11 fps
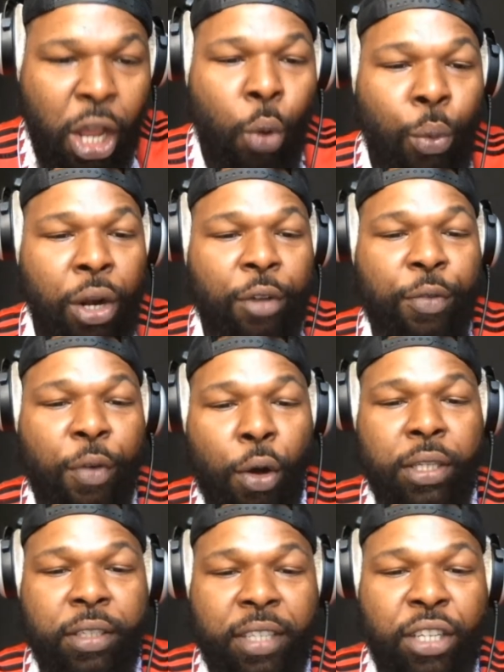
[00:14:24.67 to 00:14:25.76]
We look forward
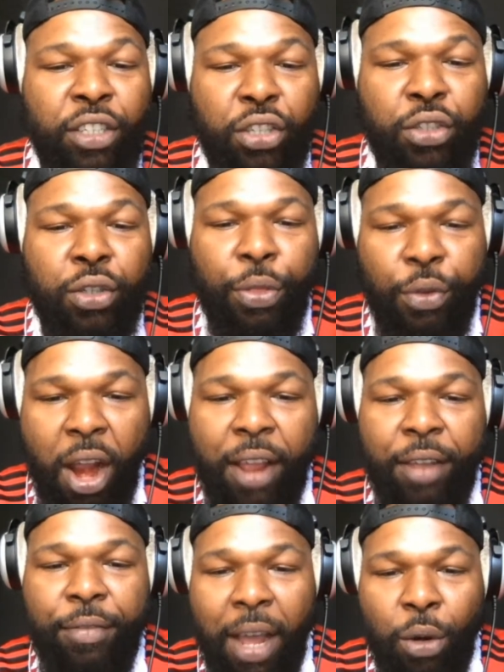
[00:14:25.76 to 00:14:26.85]
to seeing Joshua thrive
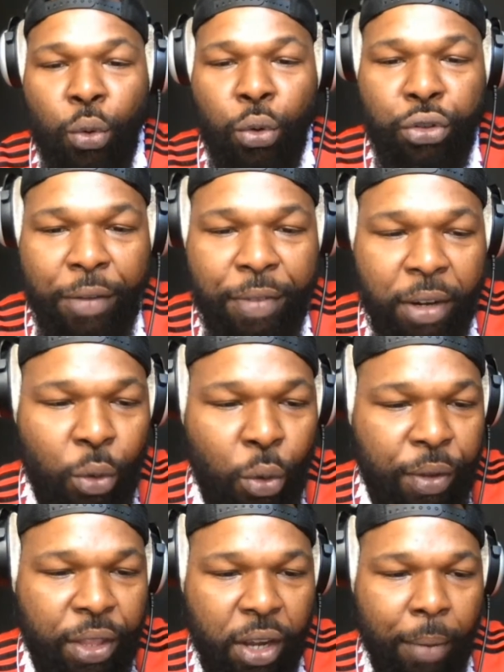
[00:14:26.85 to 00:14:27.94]
at Old Trafford over
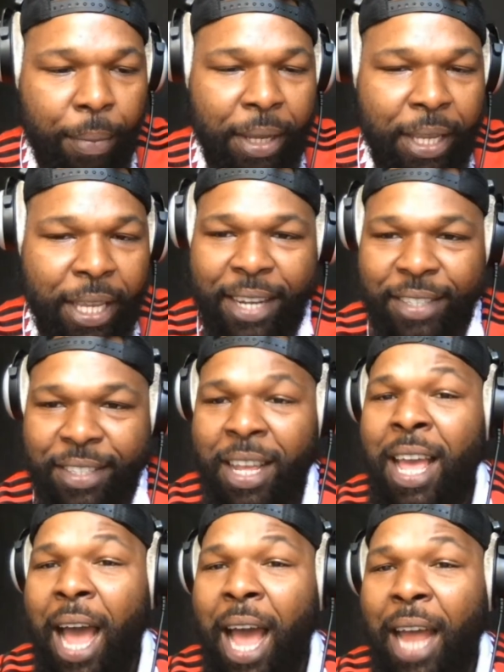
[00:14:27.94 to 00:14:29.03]
the coming years.
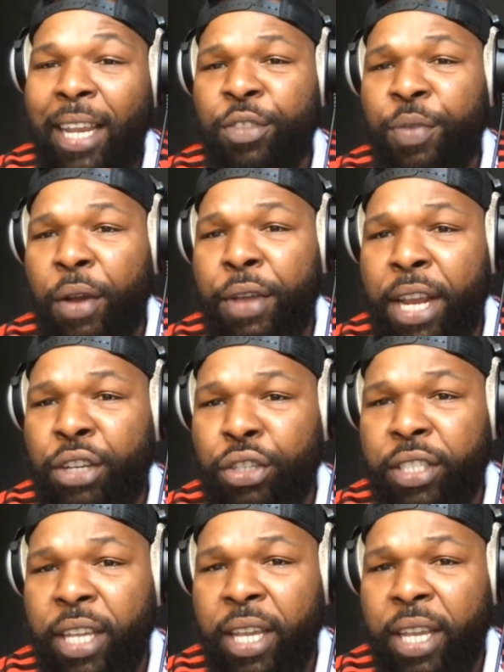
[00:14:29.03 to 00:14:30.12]
And that is very
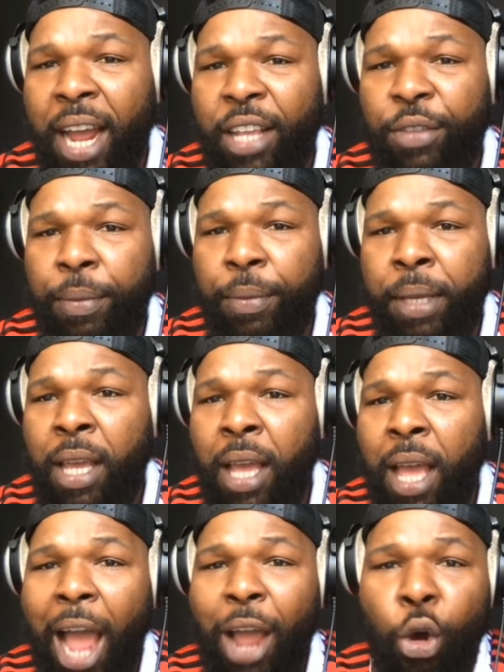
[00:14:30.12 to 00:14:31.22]
interesting, guys, for me.
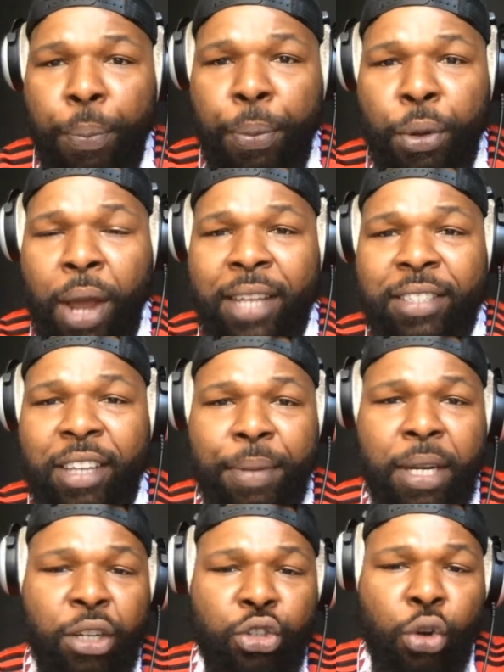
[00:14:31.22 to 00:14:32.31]
I hope you guys have
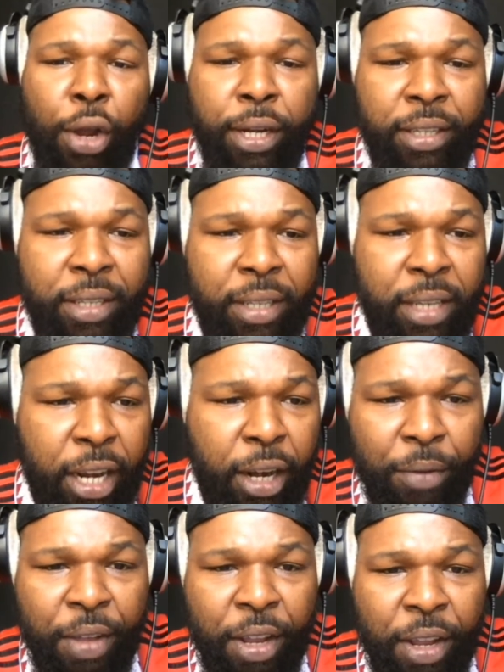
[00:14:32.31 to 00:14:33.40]
been enjoying this little bit
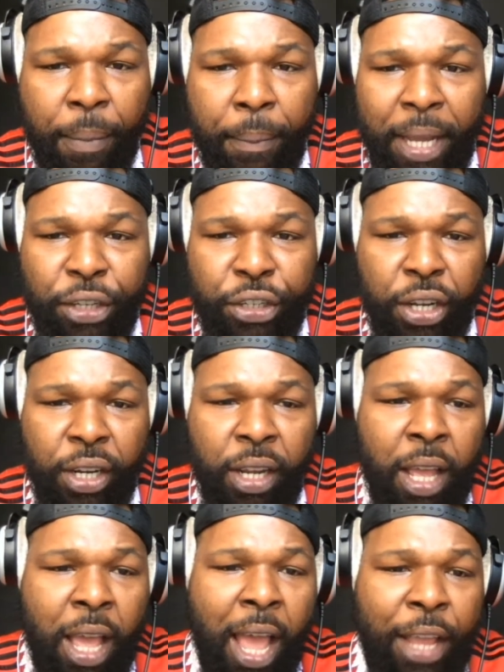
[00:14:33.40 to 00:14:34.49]
of information.
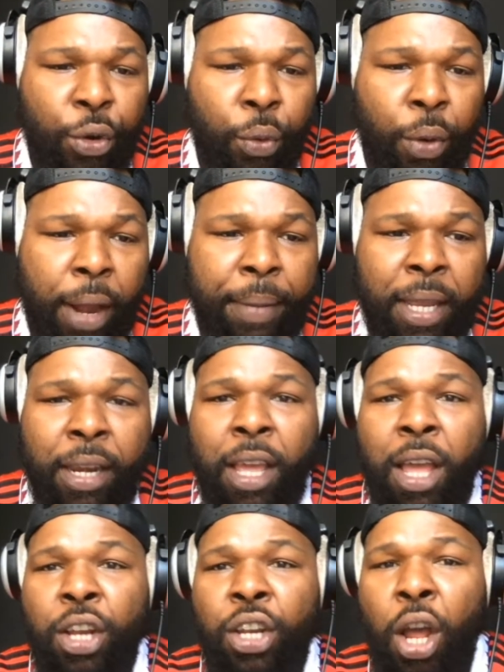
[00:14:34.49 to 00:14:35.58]
You know what I mean?
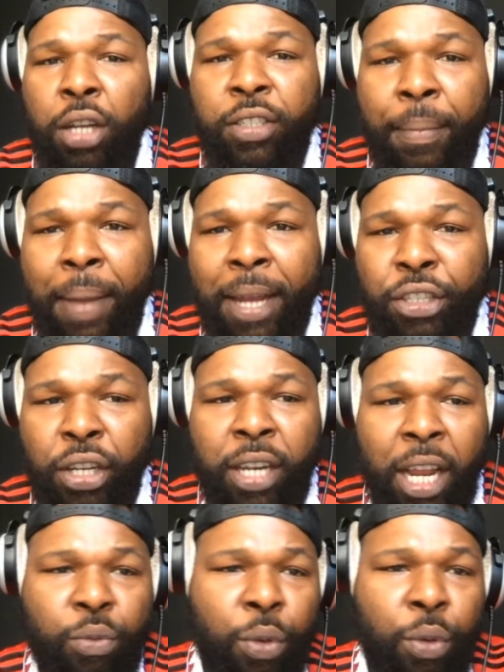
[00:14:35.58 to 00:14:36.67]
Not to mention
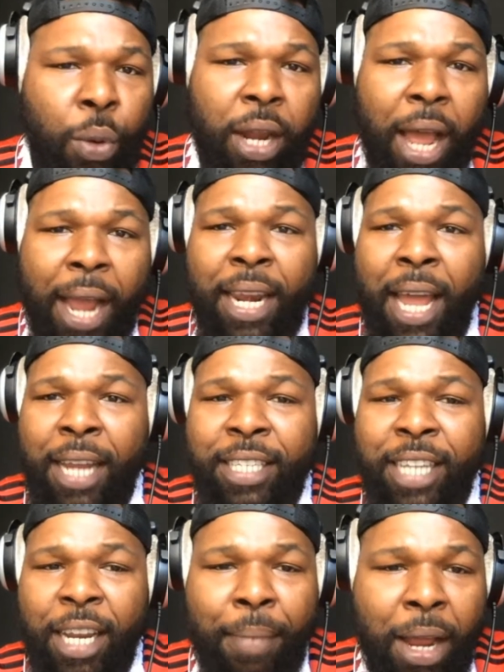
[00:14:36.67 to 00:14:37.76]
that we will highlight
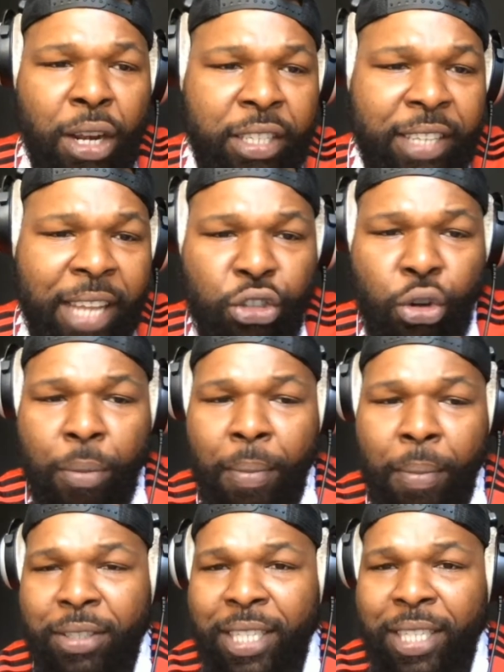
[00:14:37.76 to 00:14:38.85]
that Lisandro
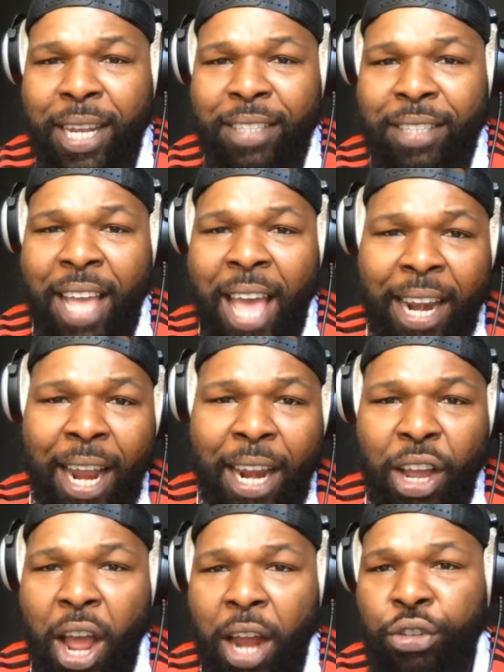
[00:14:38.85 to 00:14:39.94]
Martinez and
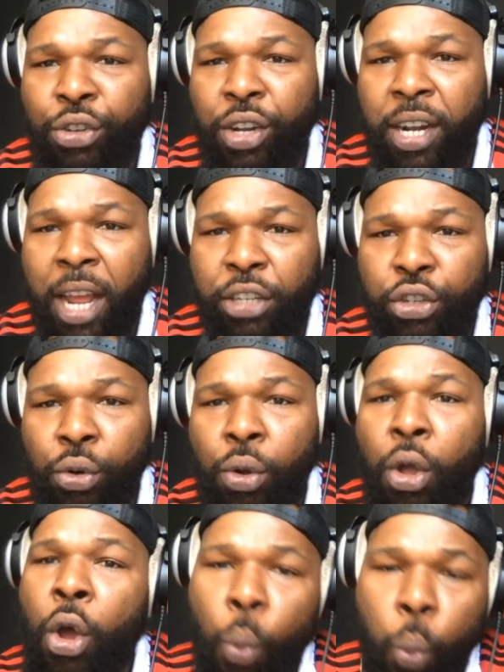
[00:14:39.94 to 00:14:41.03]
Alejandro Garnacho
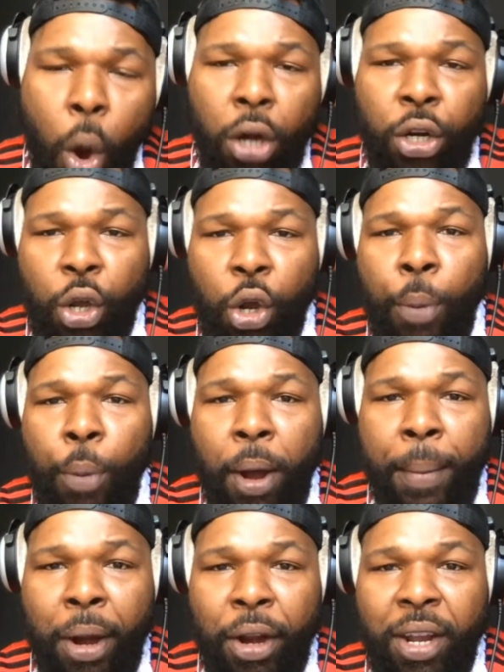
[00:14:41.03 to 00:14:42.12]
won the Copa
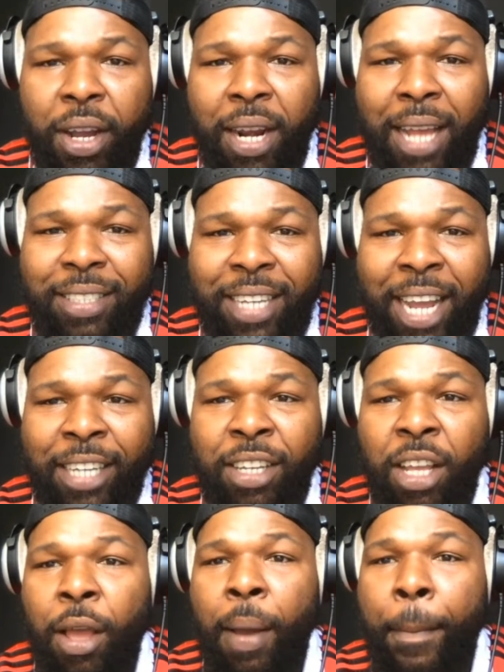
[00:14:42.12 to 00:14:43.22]
America last night,
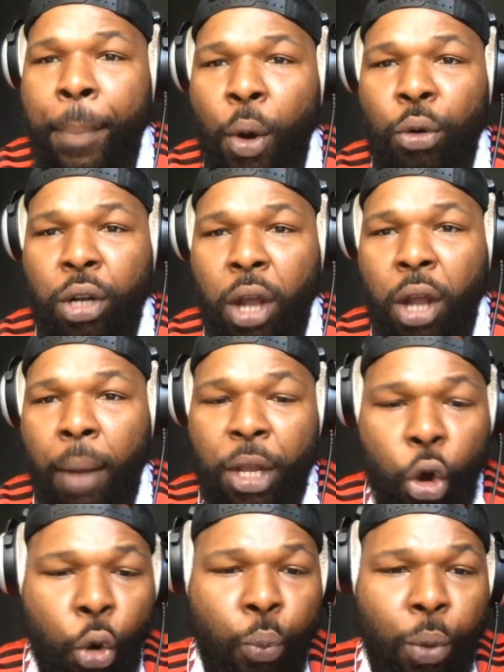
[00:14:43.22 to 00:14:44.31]
both coming
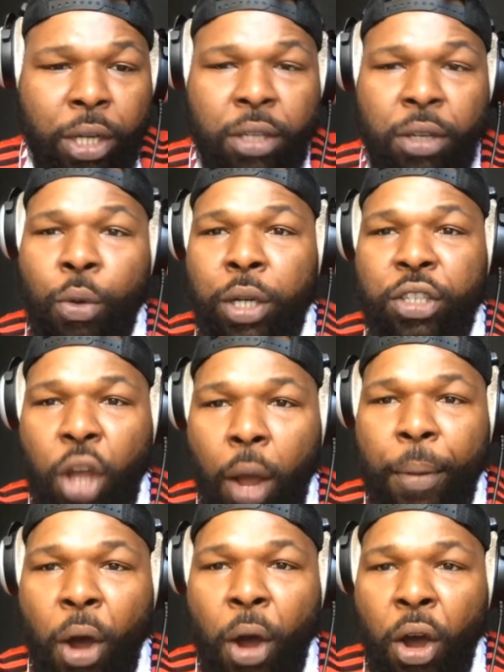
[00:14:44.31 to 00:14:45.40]
home with top
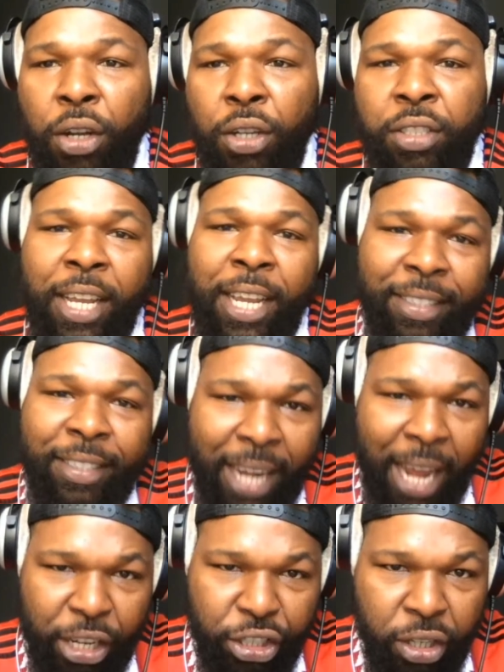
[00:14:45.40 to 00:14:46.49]
honors
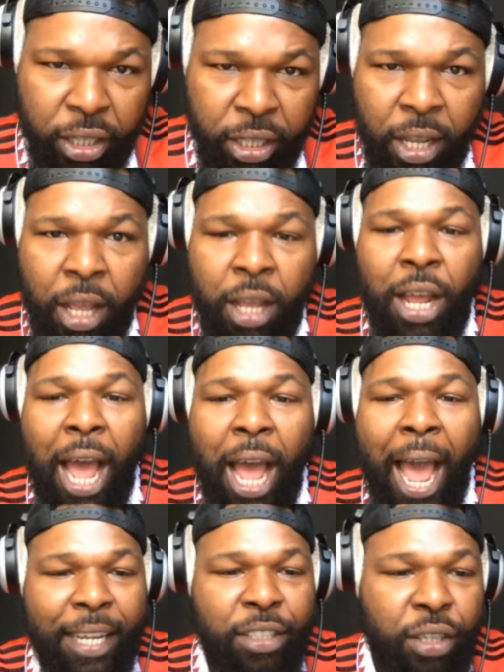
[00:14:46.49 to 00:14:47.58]
internationally,
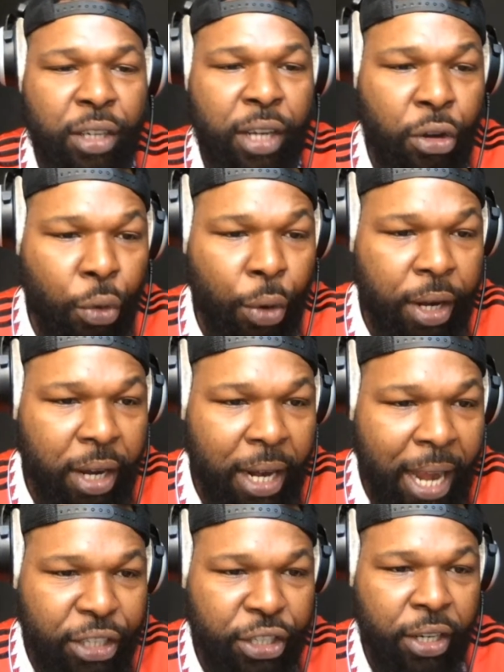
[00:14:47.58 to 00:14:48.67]
adding to their growing
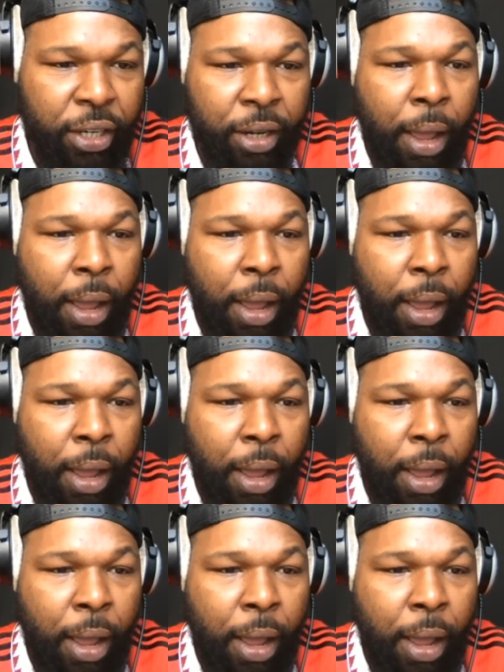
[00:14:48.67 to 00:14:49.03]
collection.